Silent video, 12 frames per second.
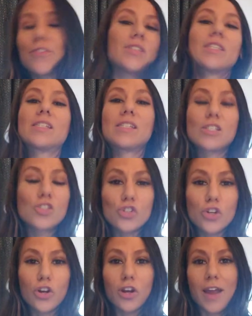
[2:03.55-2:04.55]
and the
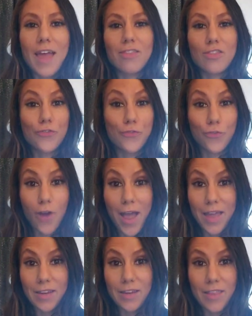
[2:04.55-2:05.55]
sister and the
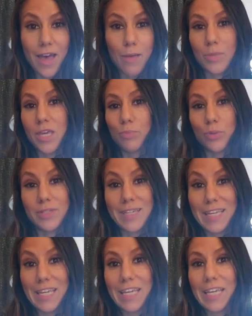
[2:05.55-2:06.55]
friend that people
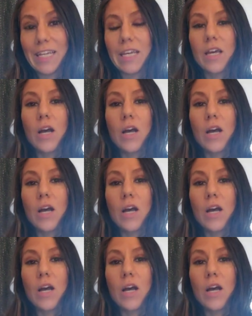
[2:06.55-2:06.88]
need,